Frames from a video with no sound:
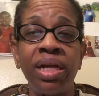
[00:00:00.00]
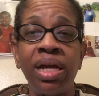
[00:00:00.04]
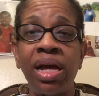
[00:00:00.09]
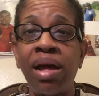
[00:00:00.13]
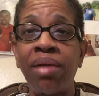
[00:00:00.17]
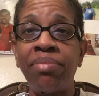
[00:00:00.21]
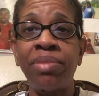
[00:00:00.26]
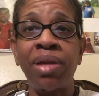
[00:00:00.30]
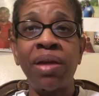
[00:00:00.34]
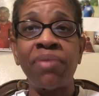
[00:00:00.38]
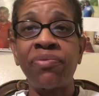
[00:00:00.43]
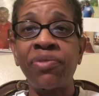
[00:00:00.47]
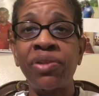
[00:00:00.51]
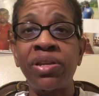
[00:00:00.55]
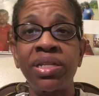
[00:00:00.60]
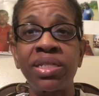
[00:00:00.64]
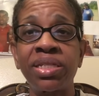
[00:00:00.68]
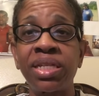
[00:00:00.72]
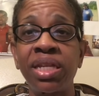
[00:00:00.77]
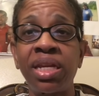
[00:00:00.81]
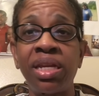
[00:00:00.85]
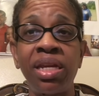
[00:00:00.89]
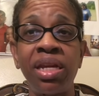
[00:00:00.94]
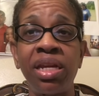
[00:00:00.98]
I'm not going to
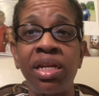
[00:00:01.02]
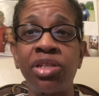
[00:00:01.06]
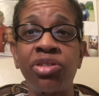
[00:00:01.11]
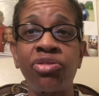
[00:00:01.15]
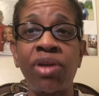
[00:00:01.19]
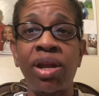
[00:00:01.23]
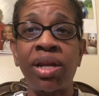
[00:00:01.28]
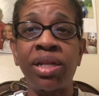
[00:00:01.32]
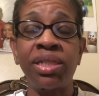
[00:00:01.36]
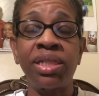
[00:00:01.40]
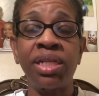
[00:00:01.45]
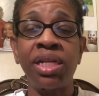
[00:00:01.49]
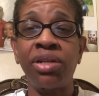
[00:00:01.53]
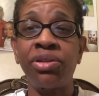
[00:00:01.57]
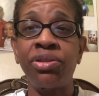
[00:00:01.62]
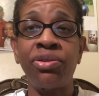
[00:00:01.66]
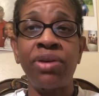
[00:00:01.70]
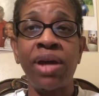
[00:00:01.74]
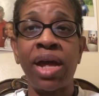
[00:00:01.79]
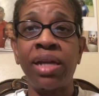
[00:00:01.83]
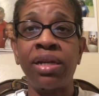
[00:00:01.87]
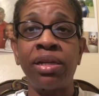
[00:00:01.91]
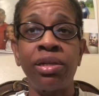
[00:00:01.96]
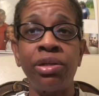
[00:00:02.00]
sit here and try to tell you
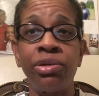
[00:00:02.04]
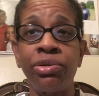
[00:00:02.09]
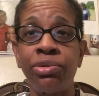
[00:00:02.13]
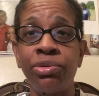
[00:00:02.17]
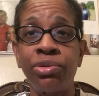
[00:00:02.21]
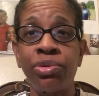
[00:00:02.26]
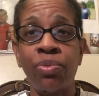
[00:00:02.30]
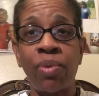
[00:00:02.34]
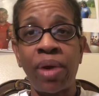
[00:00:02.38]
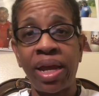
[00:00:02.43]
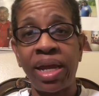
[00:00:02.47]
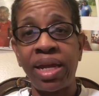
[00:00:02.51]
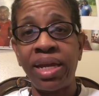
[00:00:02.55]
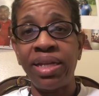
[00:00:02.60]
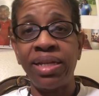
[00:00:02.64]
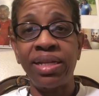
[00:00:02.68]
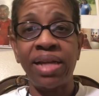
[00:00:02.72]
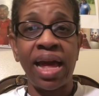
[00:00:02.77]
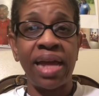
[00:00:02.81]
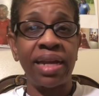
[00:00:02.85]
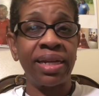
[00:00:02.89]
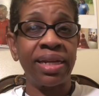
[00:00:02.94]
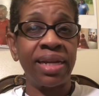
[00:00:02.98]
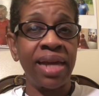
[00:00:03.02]
how to lose weight,
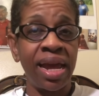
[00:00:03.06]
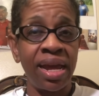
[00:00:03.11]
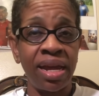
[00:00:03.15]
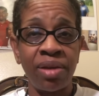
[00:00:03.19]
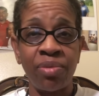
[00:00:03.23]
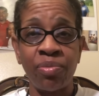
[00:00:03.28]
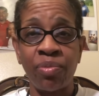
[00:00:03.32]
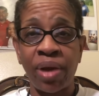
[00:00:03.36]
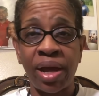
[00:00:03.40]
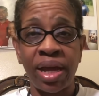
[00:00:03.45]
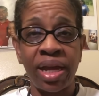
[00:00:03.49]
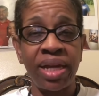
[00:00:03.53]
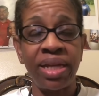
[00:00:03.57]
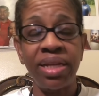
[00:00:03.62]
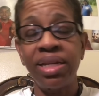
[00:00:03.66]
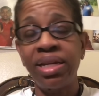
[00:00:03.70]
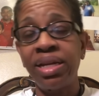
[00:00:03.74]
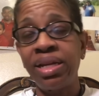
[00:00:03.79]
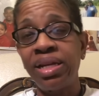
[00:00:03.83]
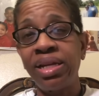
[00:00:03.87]
how to gain weight,